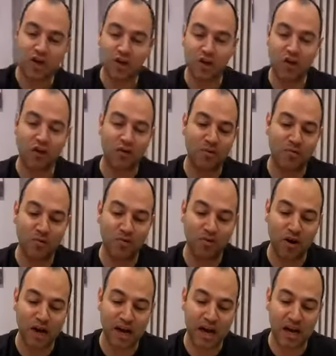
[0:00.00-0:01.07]
You got the
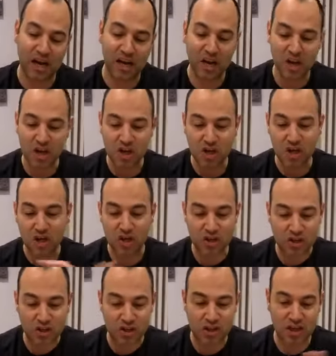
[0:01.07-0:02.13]
meringue, you
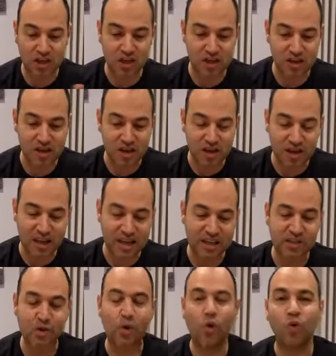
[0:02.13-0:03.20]
can see
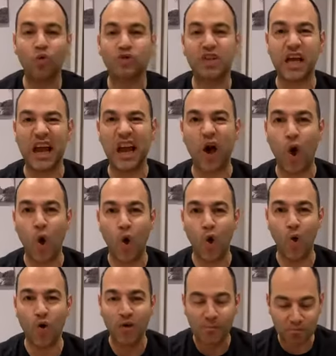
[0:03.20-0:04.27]
it's all
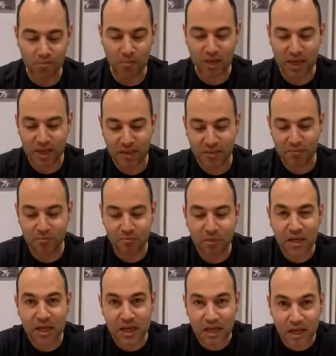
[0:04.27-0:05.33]
yellow,
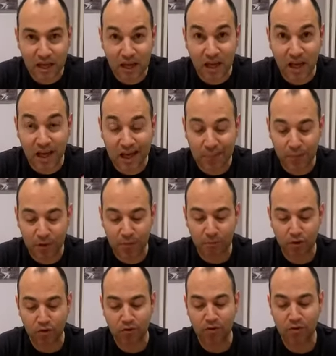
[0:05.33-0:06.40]
being it a lemon